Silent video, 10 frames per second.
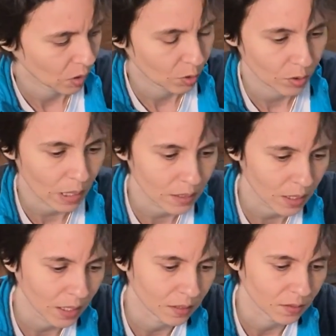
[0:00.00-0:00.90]
So that's
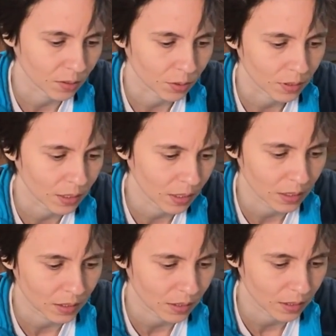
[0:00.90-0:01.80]
kind of interesting
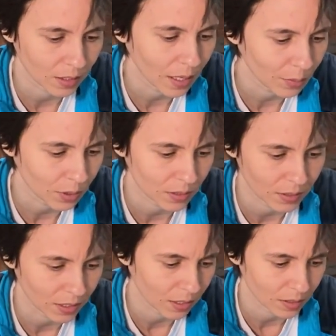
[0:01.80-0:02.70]
because the Tower
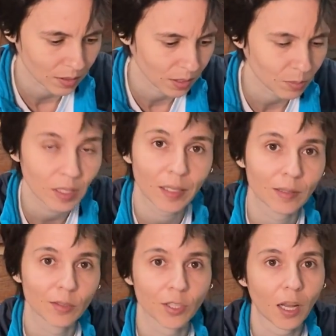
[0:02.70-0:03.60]
there seems like
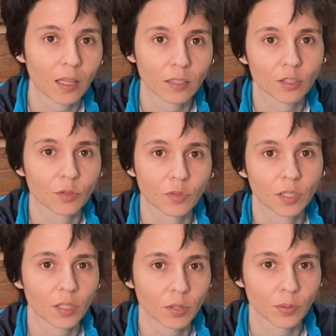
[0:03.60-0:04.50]
the challenge for
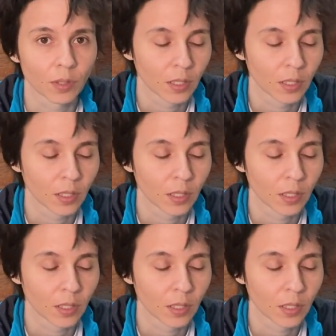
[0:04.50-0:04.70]
you.